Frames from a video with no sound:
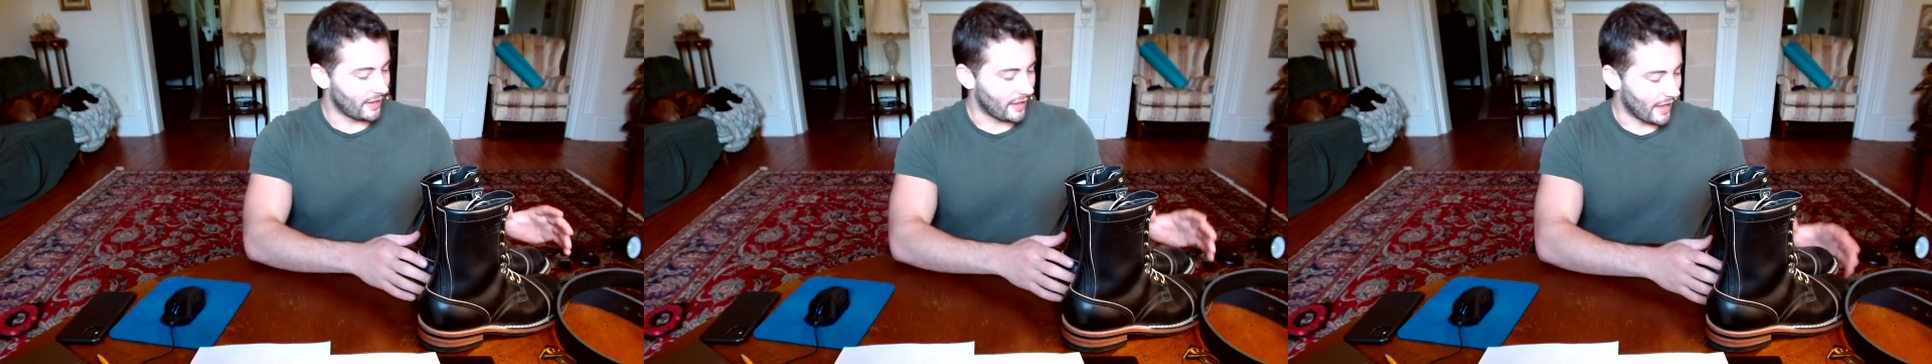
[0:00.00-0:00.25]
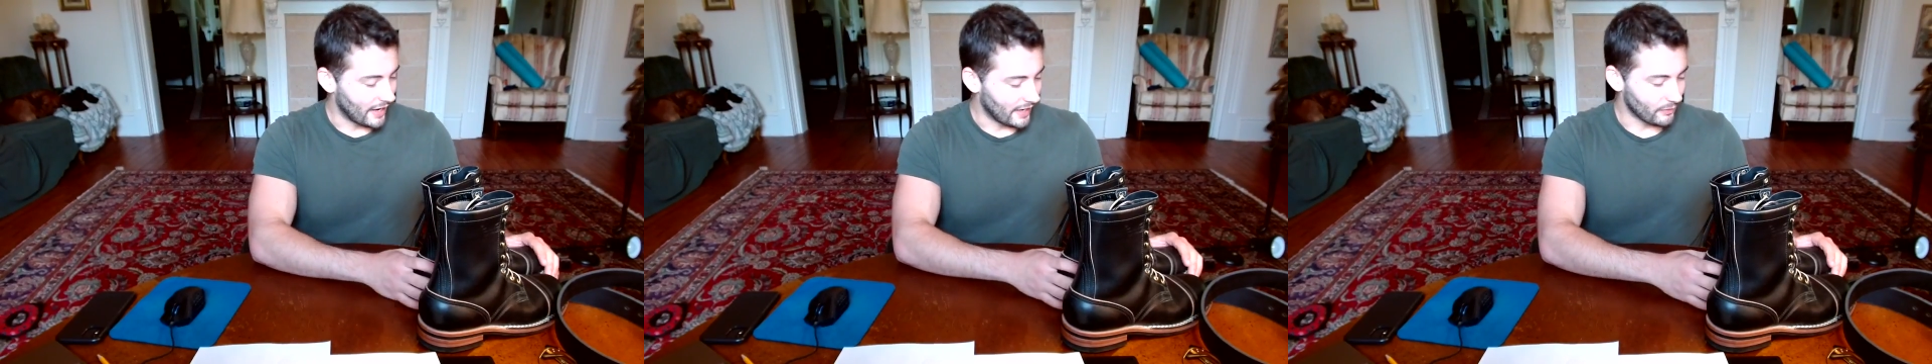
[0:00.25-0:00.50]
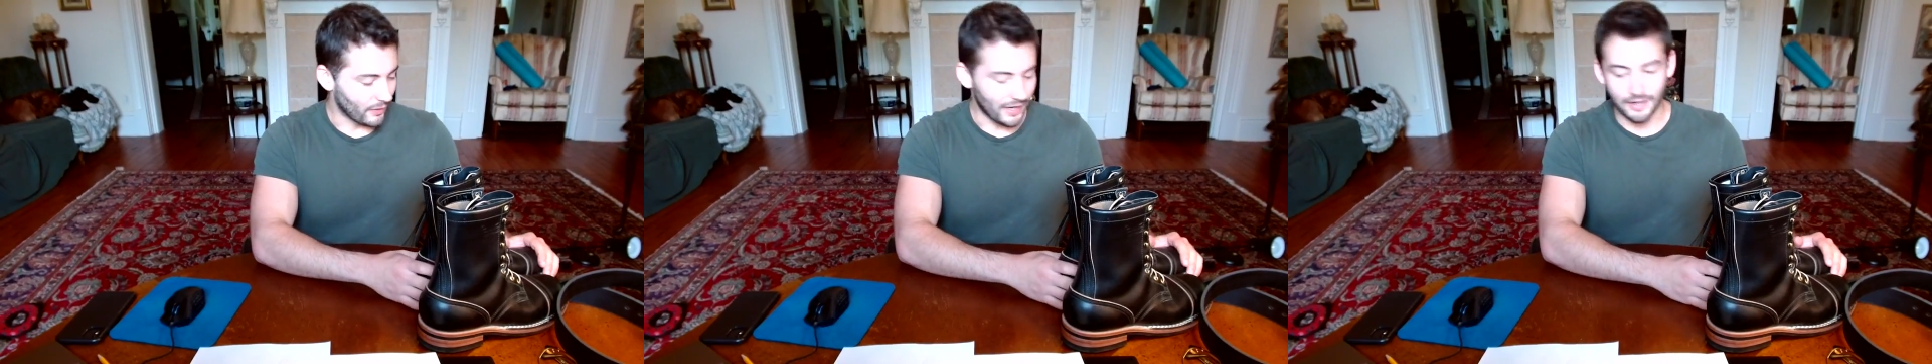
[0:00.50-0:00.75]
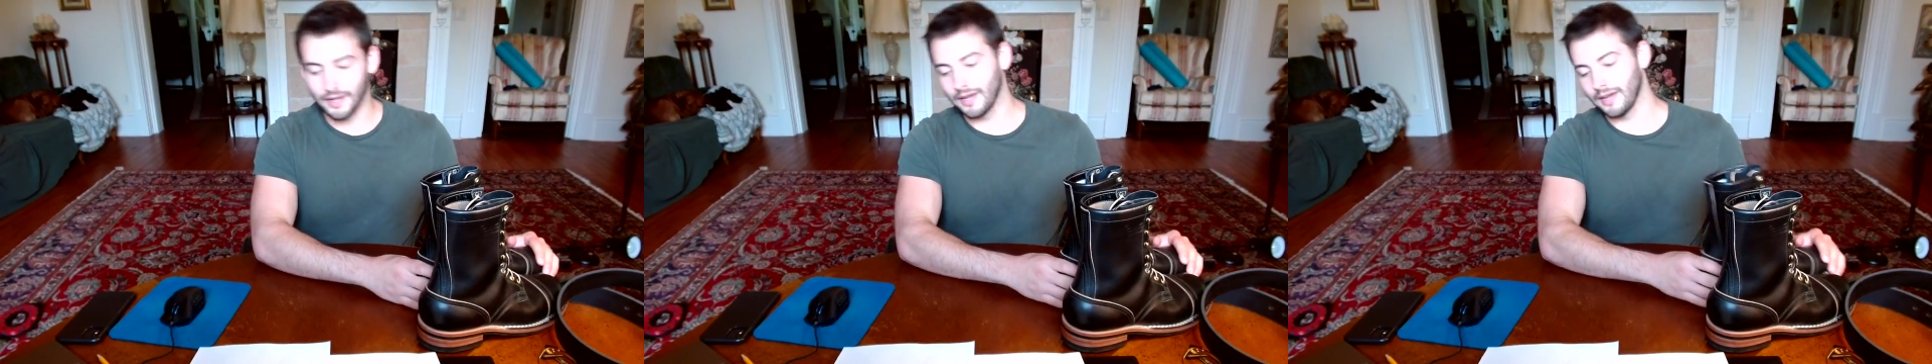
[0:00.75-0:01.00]
any
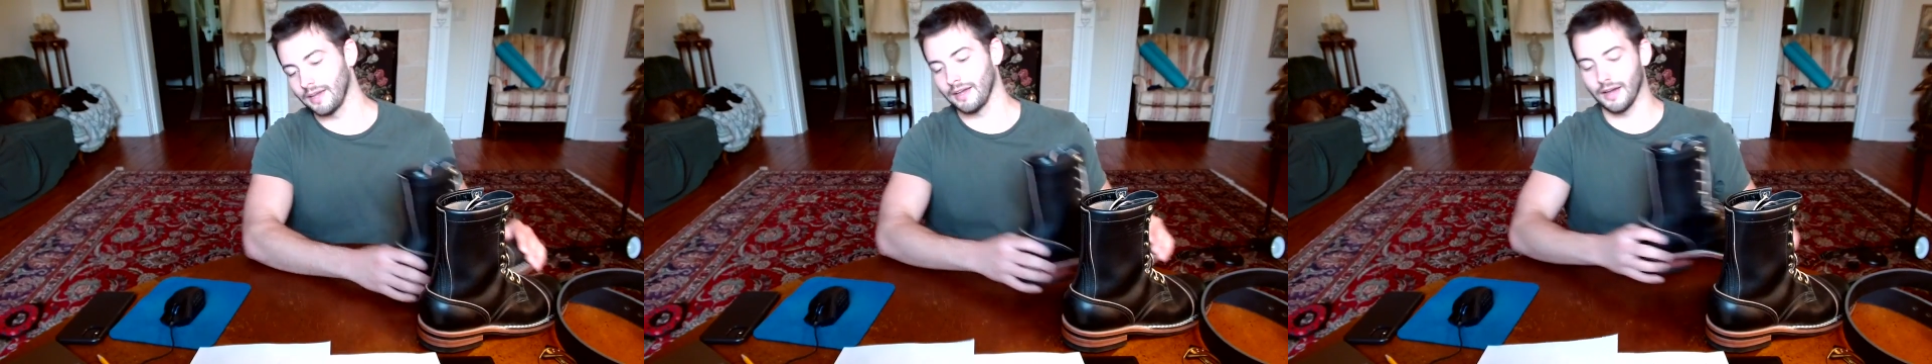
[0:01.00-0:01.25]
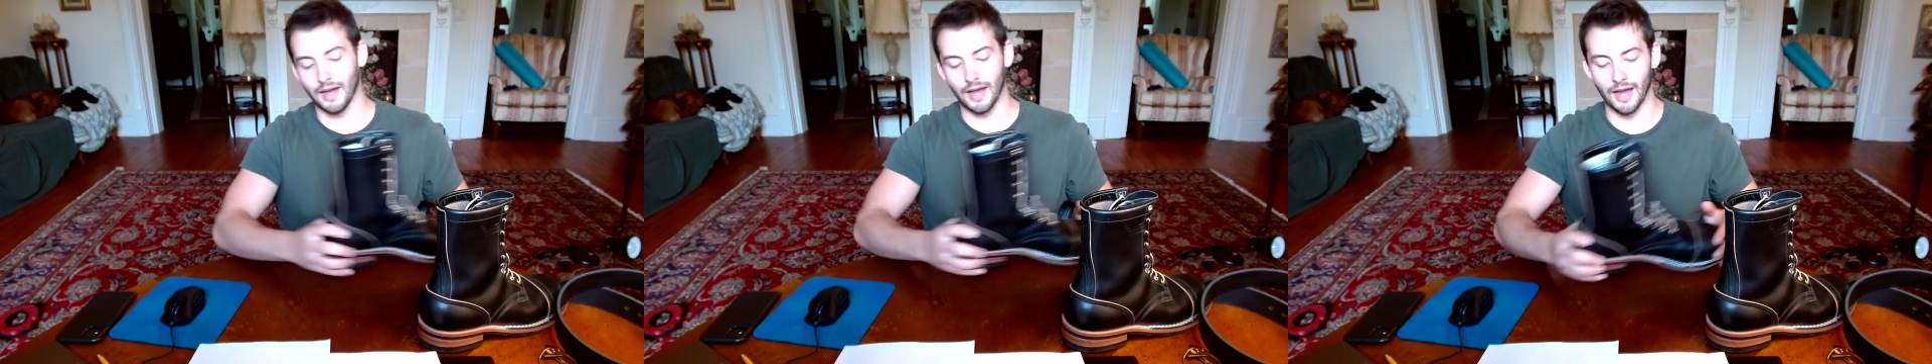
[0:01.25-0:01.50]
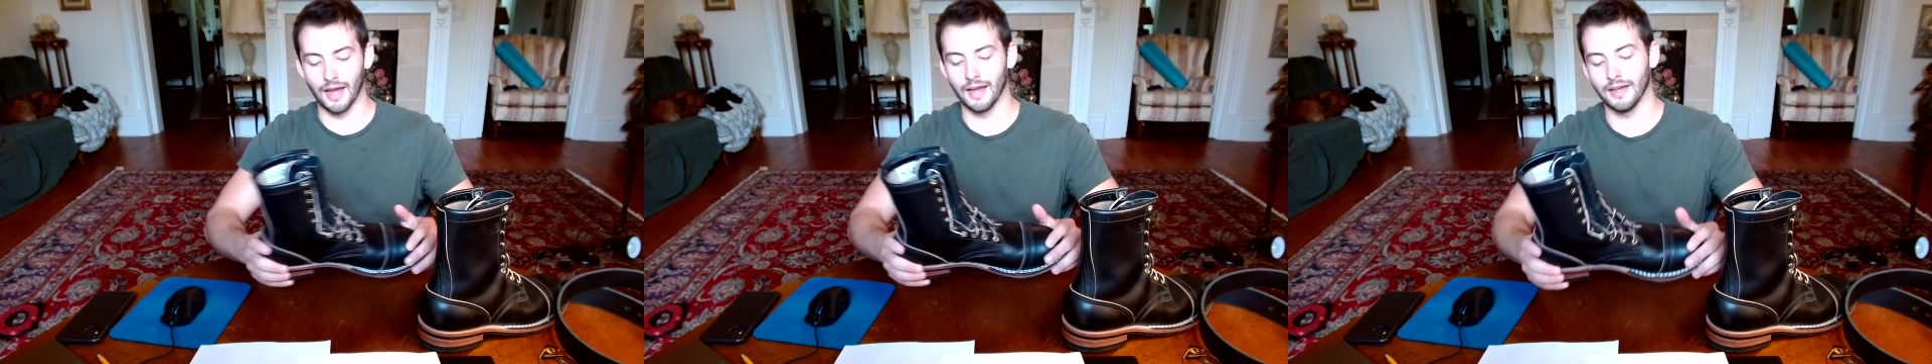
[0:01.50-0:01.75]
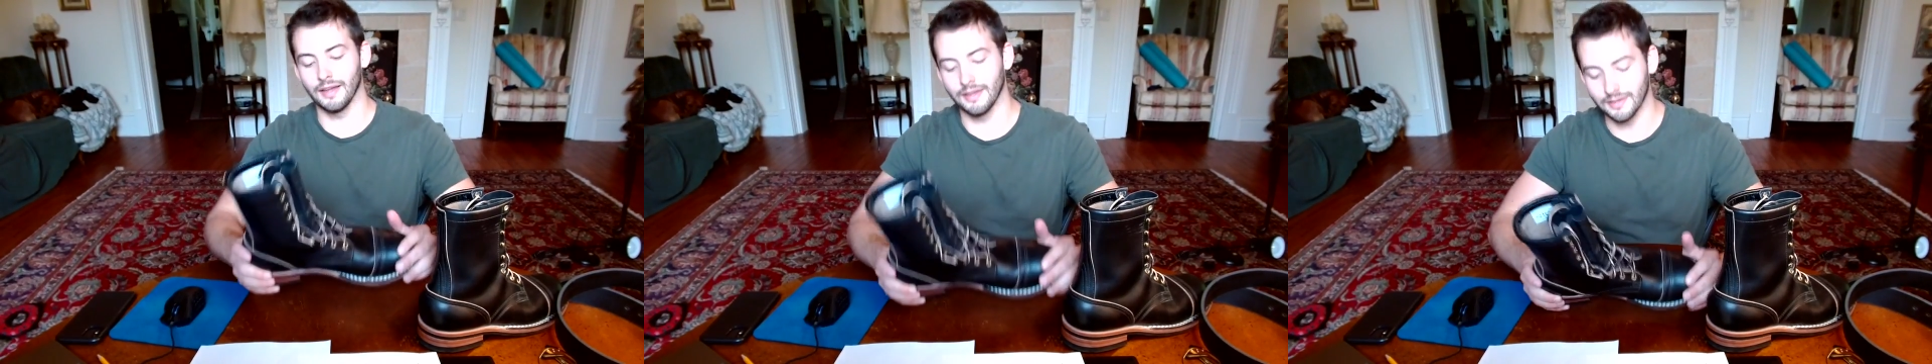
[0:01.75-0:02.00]
rate,
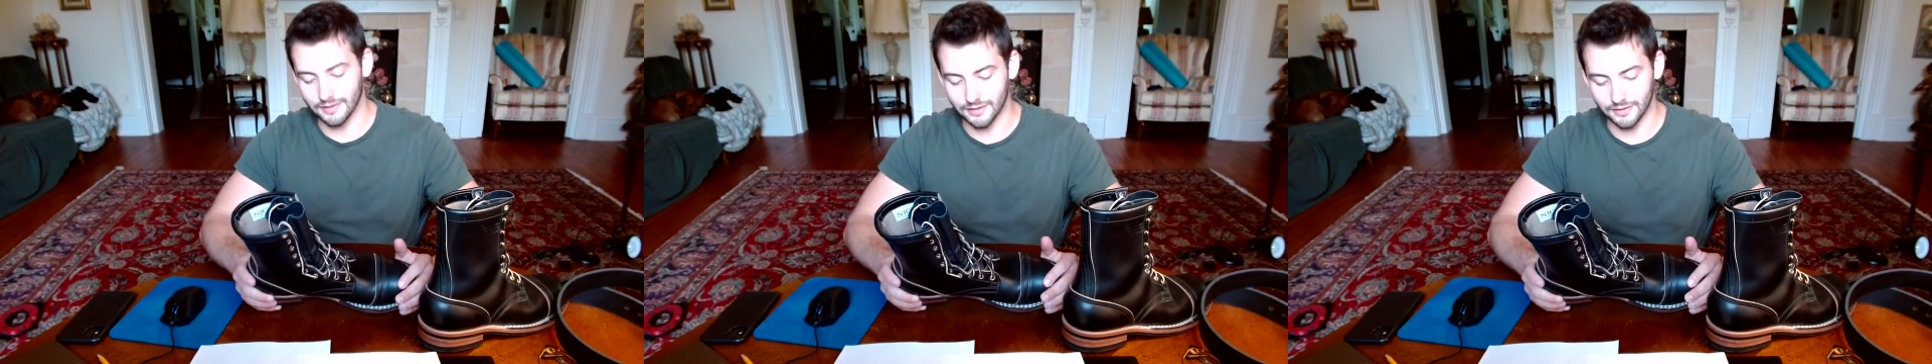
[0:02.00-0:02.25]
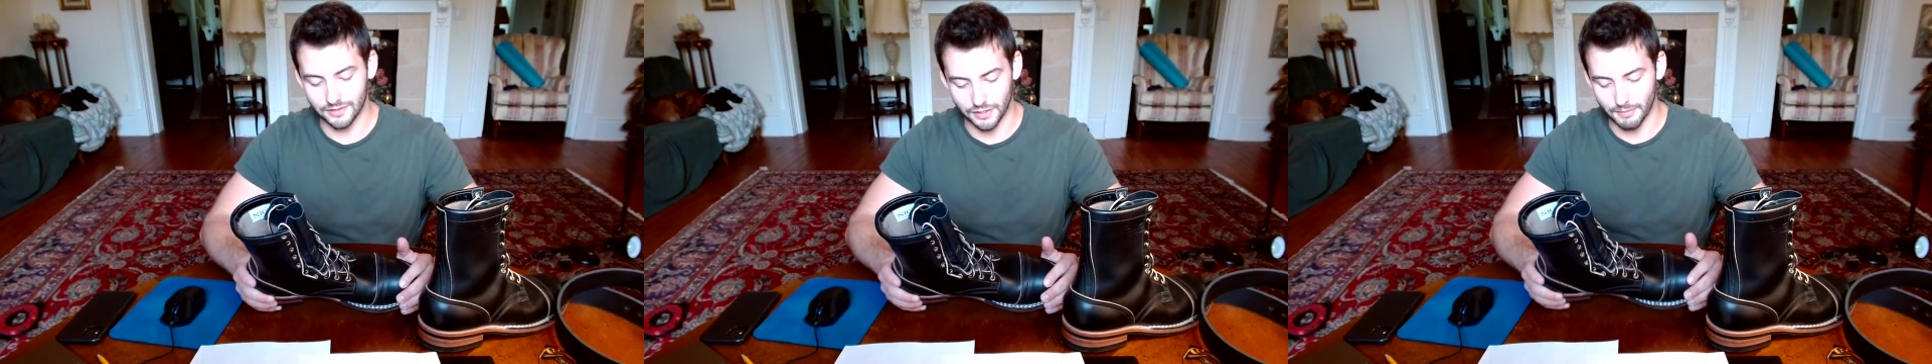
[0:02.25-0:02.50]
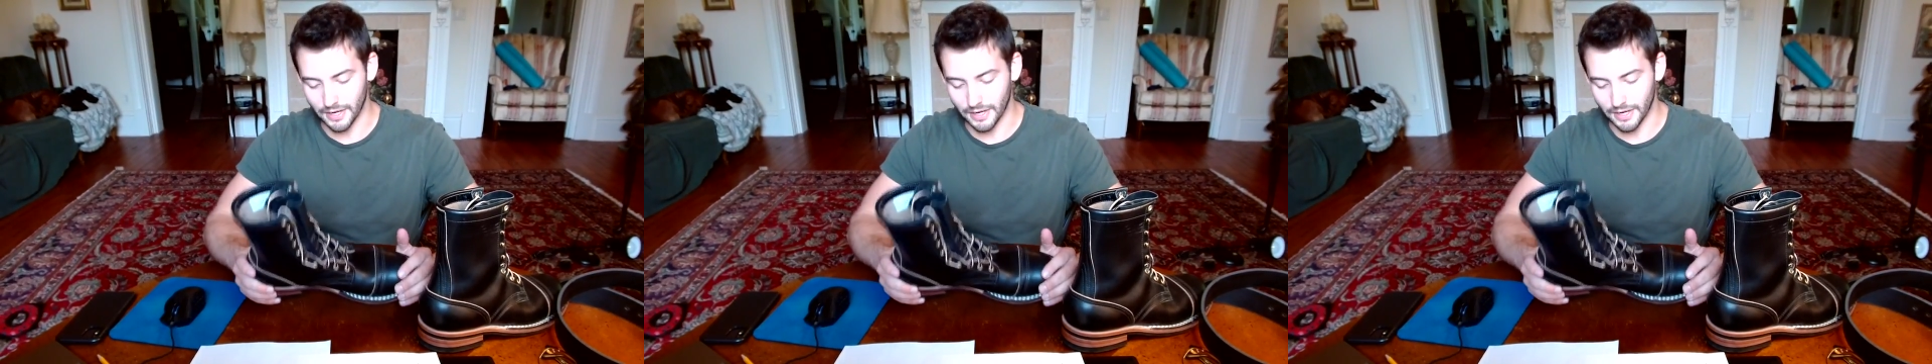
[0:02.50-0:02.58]
to